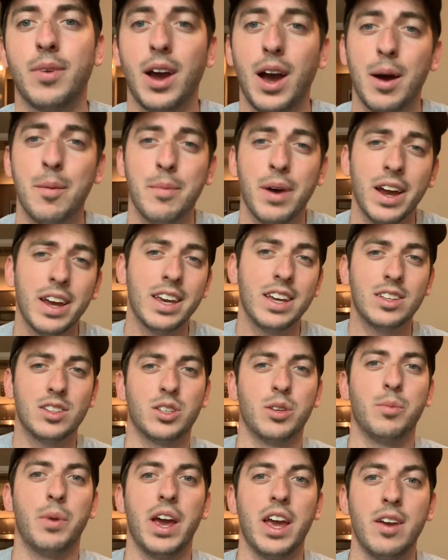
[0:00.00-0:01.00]
I might get
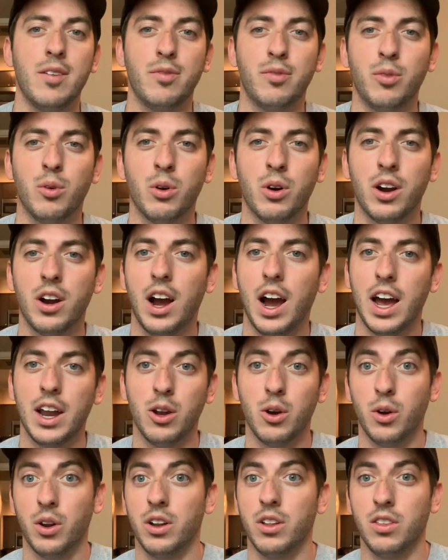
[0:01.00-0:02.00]
some hate for. I
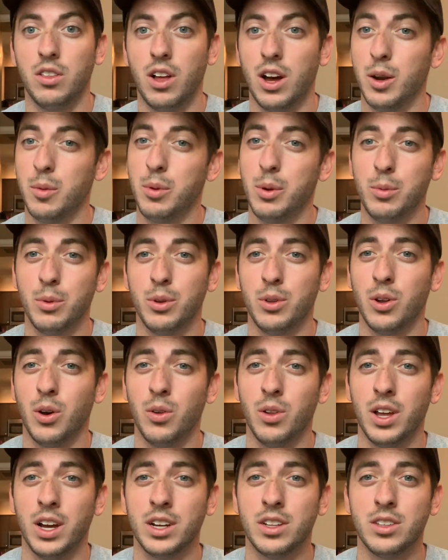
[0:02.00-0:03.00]
know a lot of people
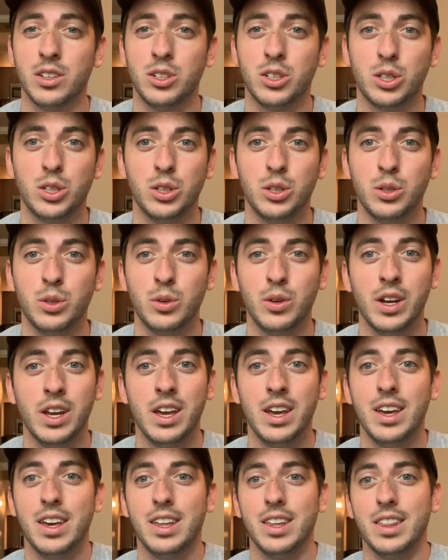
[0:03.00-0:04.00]
don't like this shoe.
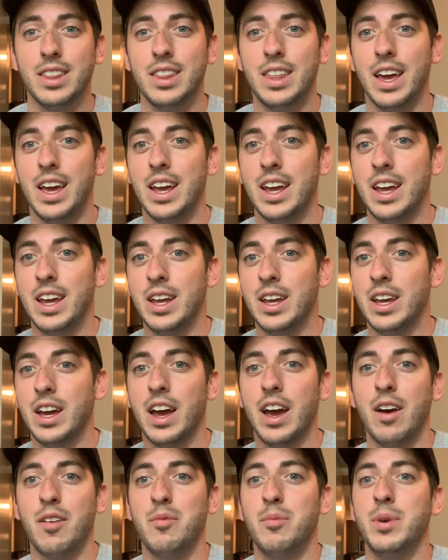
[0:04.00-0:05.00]
They
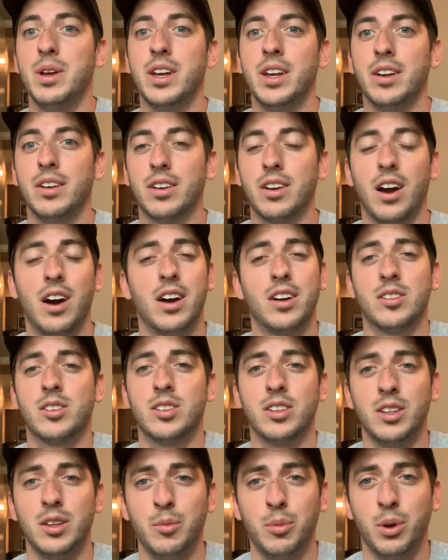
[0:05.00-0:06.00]
have been
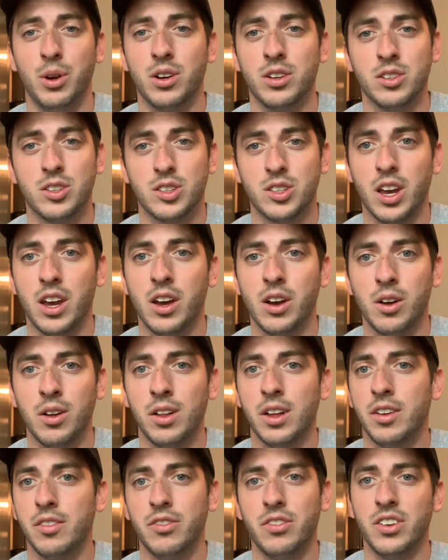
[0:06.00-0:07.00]
constantly put on
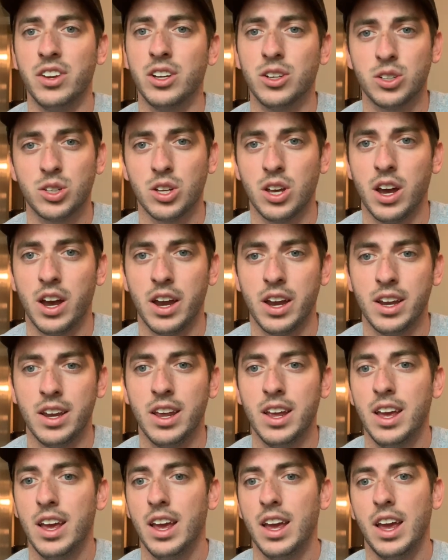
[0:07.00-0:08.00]
sale at Finish Line
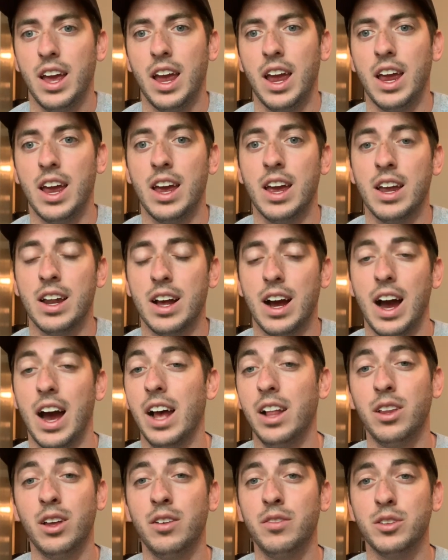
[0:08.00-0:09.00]
and I
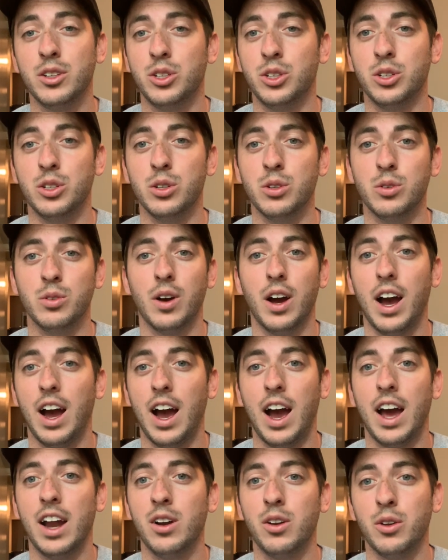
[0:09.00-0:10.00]
love the shoe.
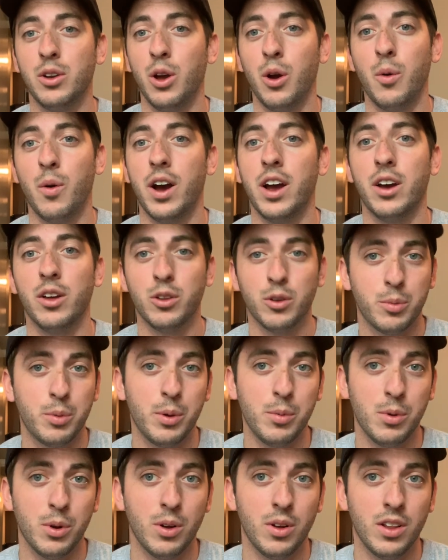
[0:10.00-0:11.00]
I don't know why other
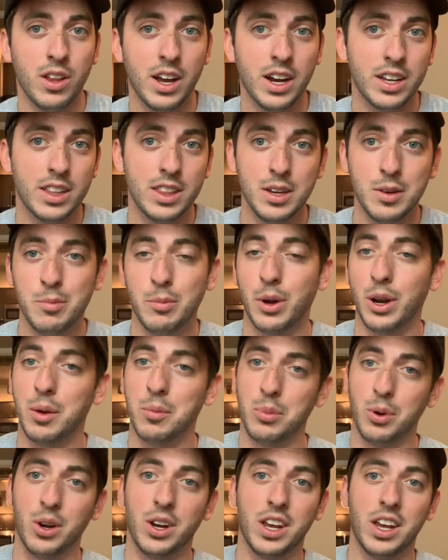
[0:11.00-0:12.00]
people don't like them, but I'm
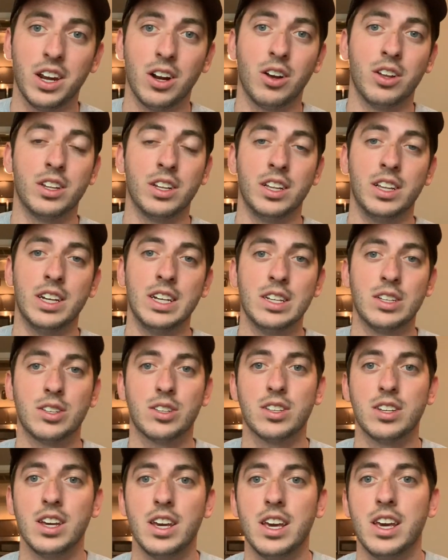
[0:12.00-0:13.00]
putting it on the list